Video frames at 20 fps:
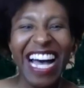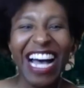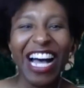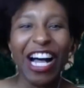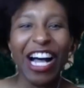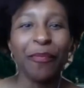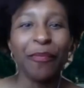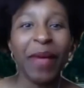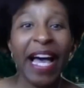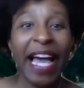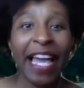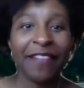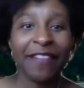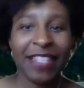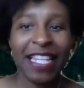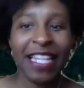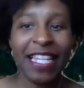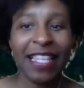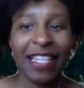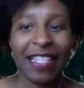I have
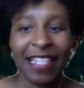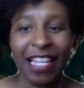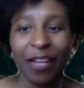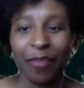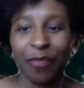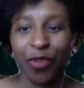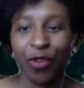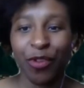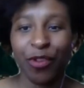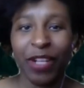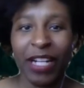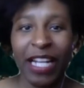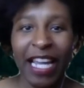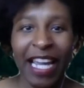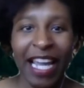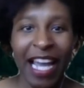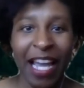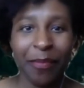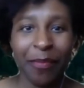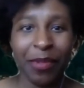seen this come through and
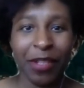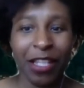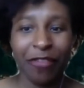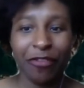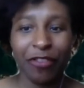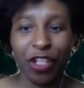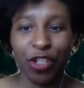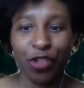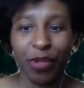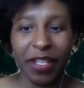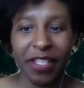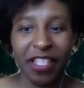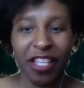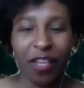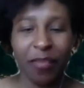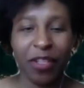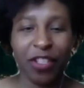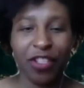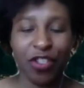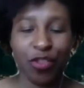I believe we addressed
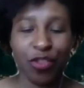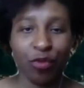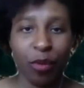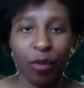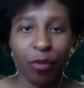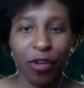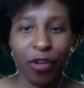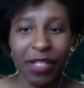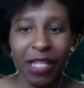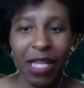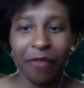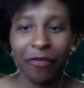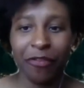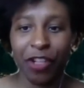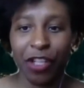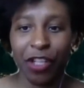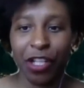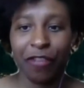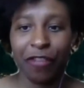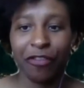it, but just one more time
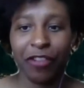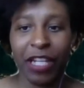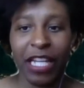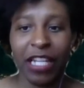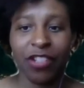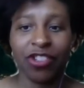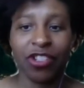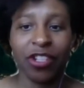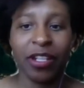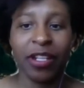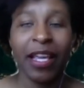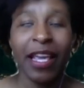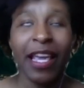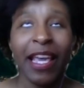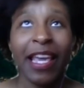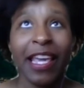for clarification.